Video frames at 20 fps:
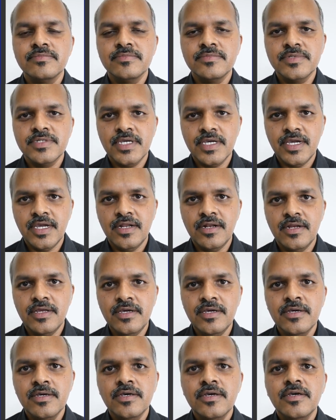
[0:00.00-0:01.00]
Secondly,
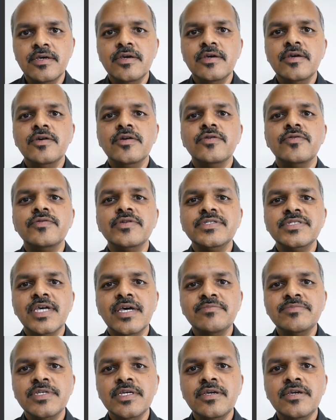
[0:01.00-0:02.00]
with
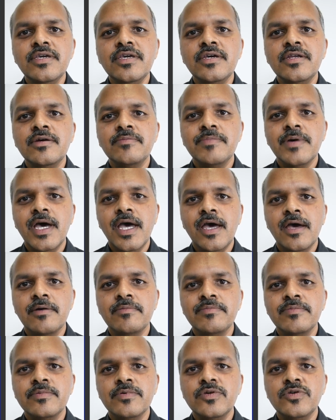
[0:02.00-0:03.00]
Samsung GearUp app,
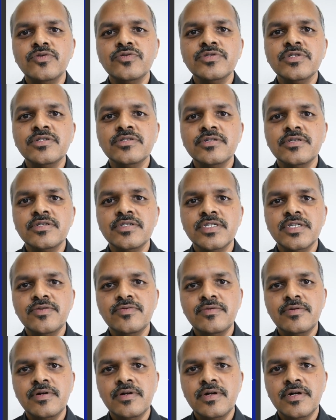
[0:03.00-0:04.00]
users receive
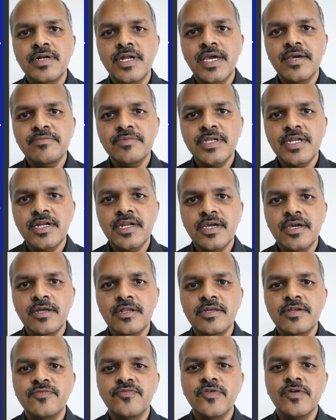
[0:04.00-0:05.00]
time-critical
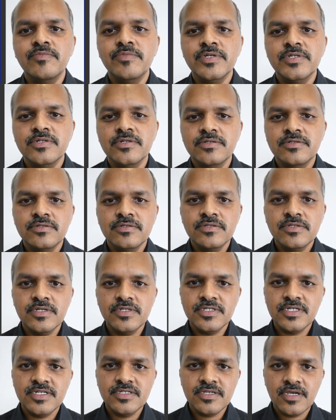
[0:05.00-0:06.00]
information
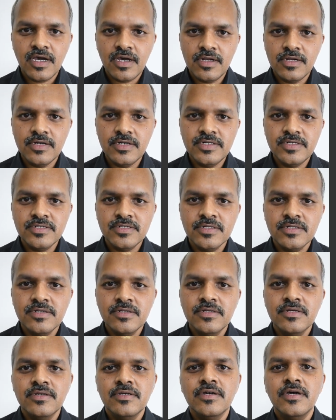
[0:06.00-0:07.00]
such as alerts,
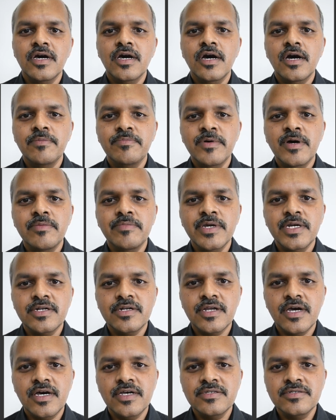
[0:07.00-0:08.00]
upcoming
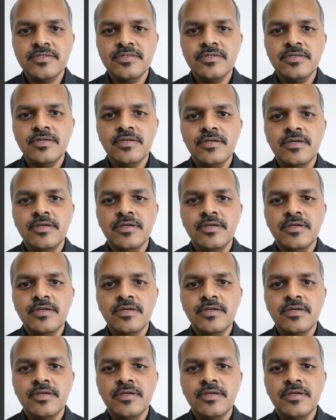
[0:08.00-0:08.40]
tasks,